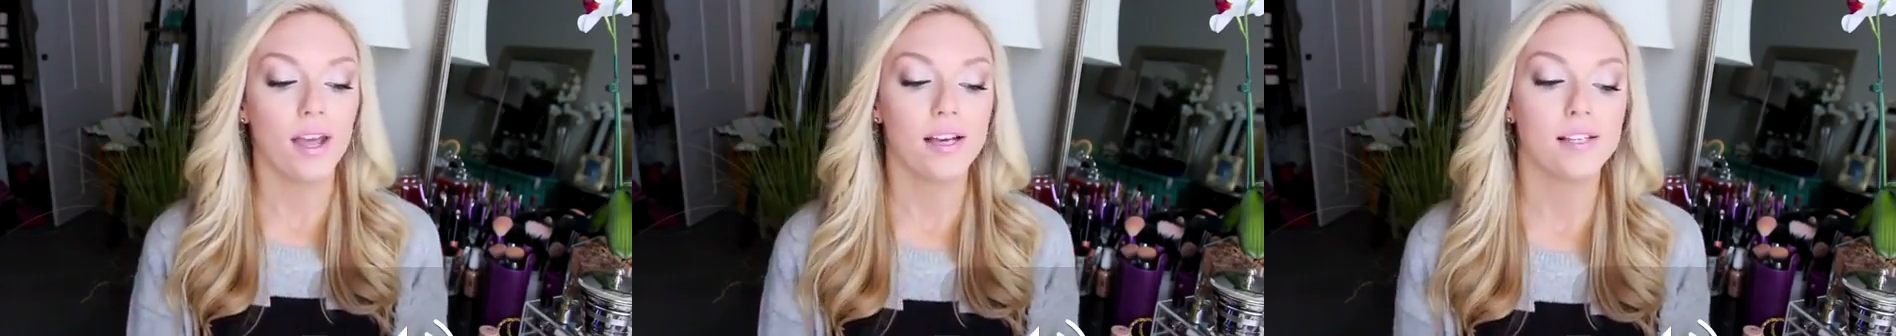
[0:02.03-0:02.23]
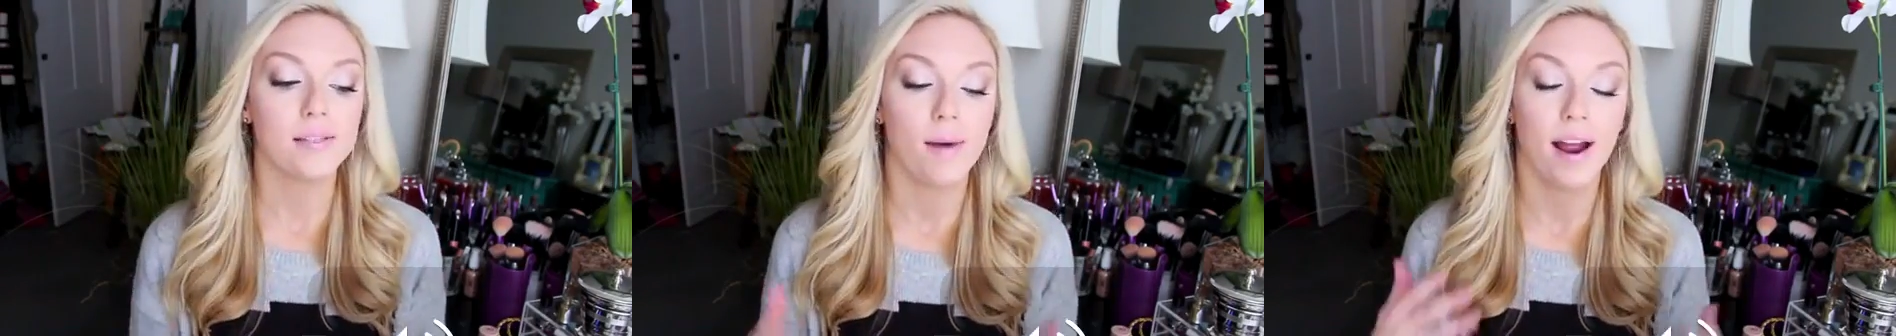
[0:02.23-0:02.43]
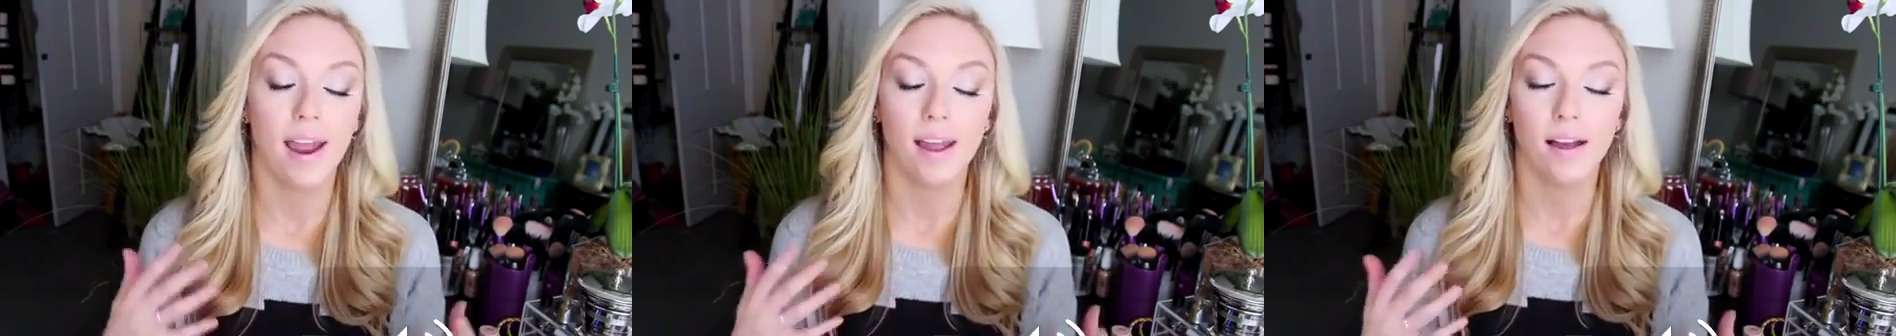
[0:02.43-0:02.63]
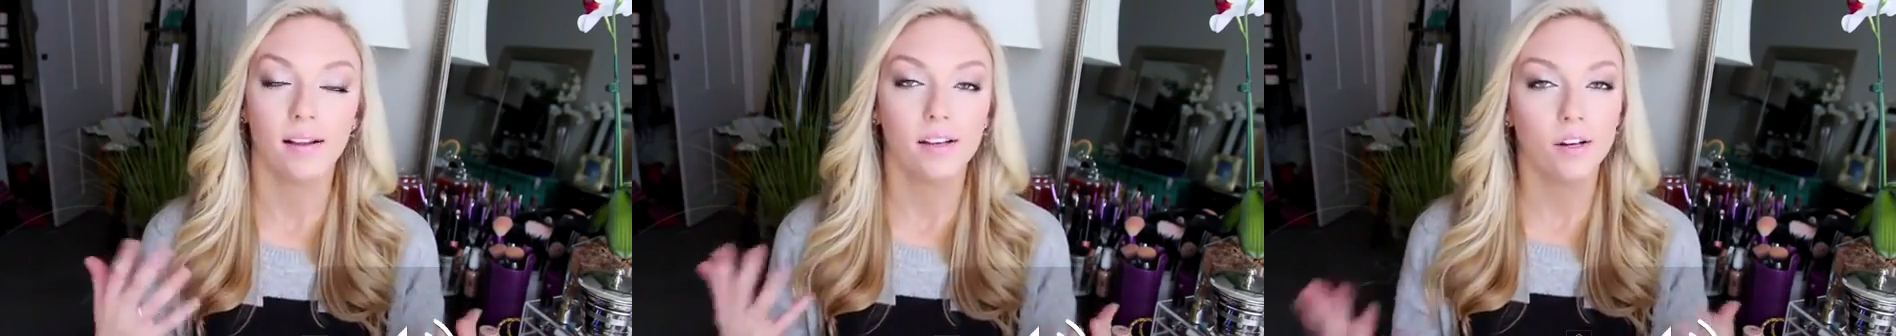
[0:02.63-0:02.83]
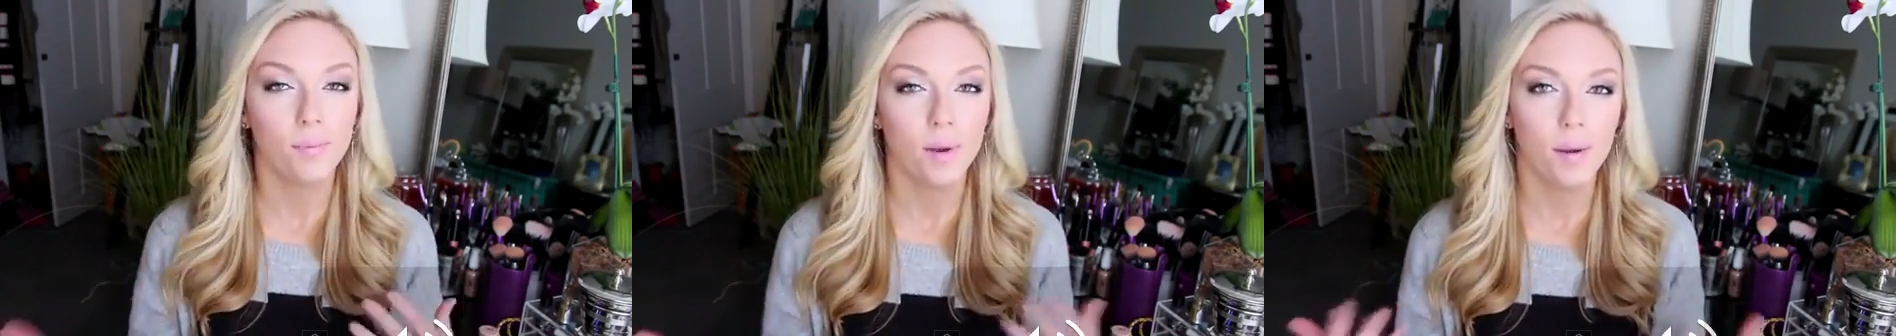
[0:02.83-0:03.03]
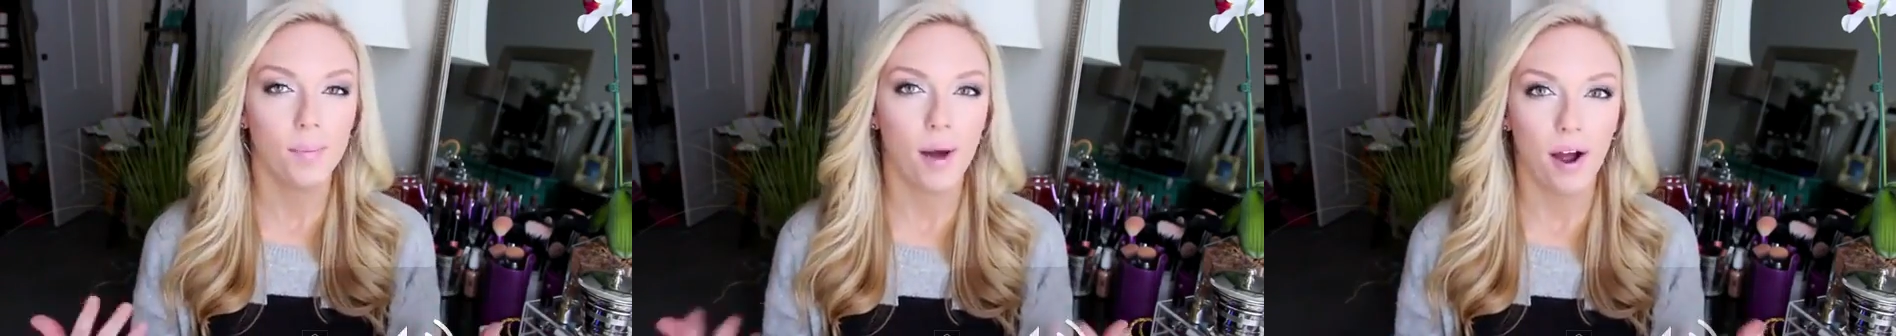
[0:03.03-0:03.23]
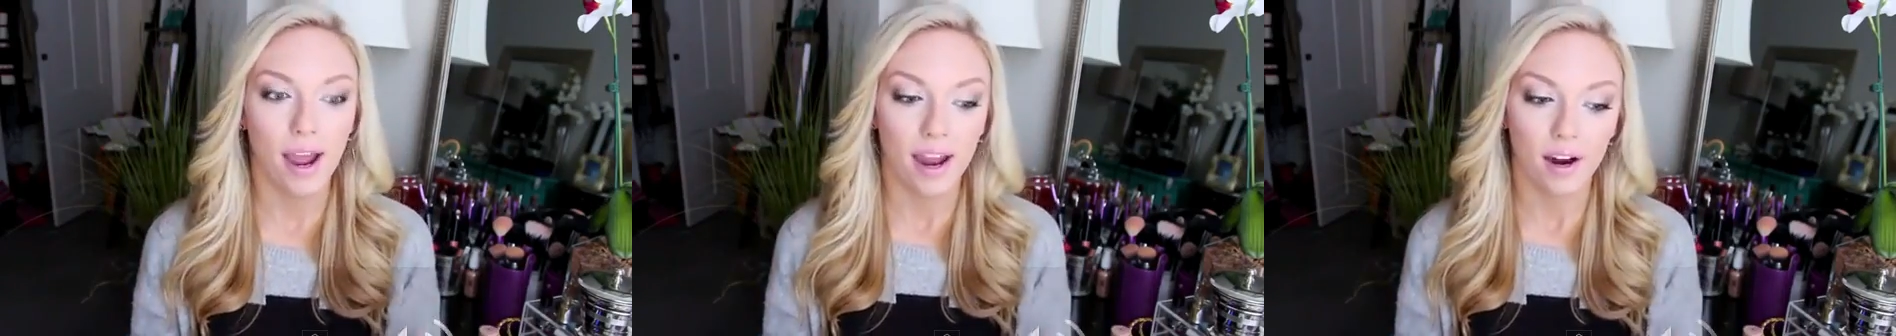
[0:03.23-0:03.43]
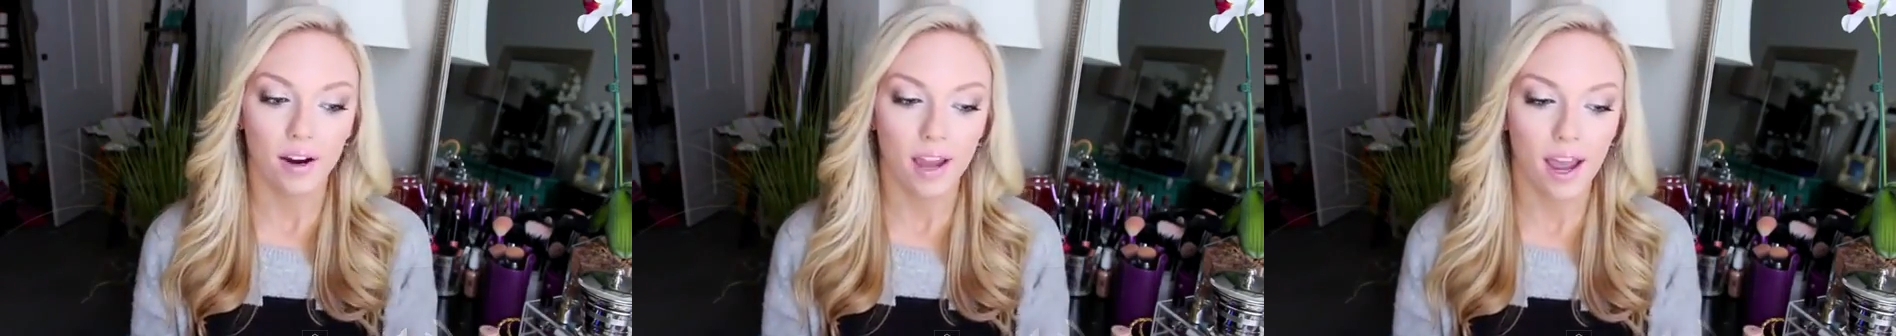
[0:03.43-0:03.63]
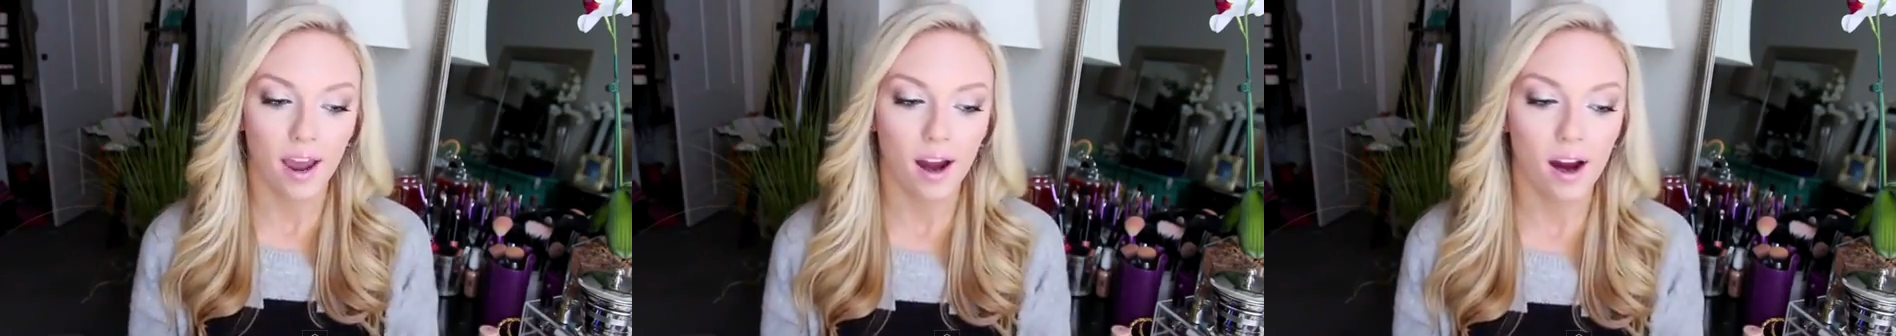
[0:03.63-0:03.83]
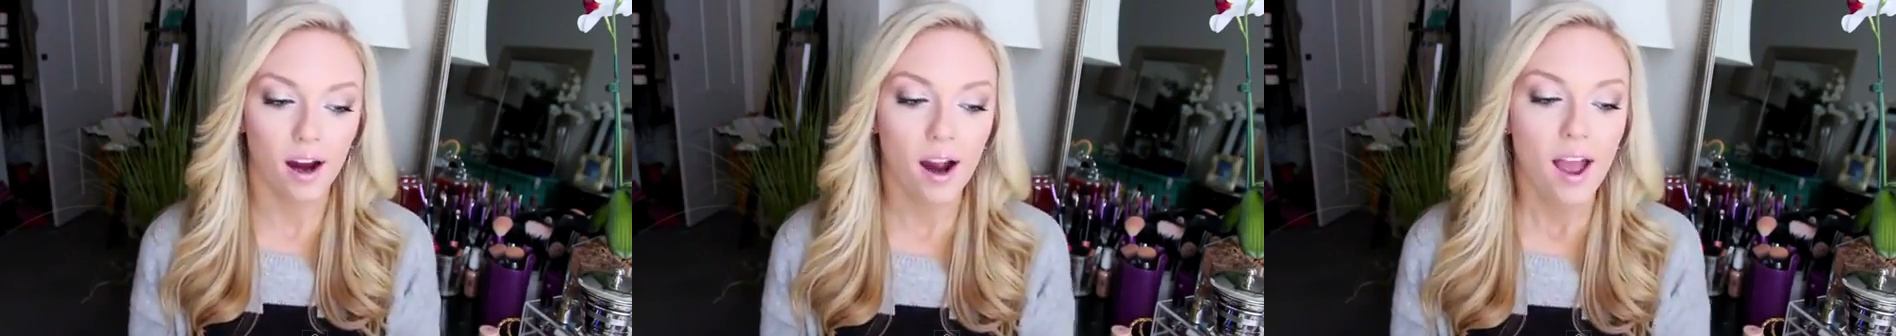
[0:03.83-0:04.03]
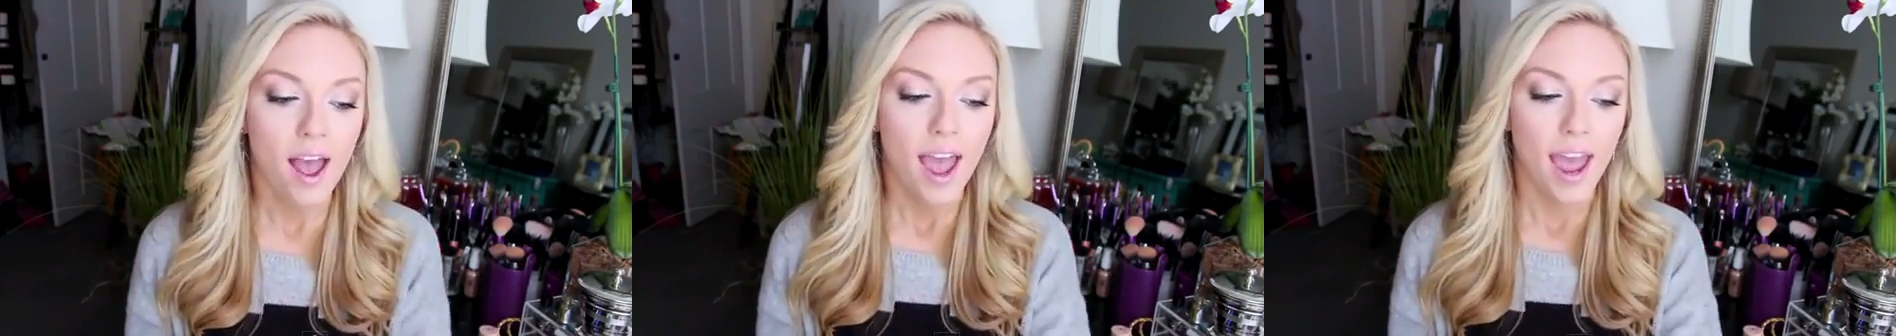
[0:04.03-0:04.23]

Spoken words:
is a little bit about hair care